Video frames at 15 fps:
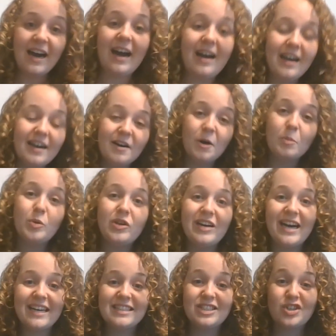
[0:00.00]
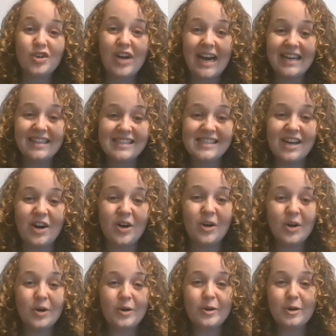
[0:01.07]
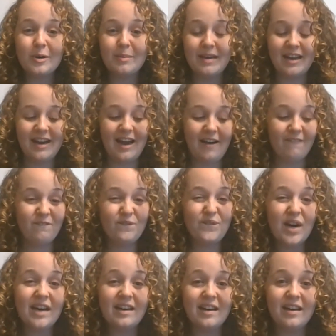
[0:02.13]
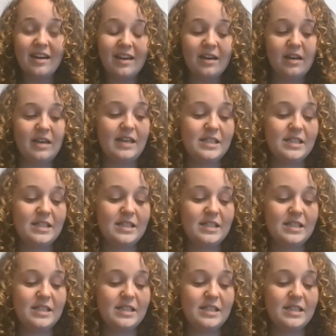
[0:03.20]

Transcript: I hope you guys try this at home and have fun.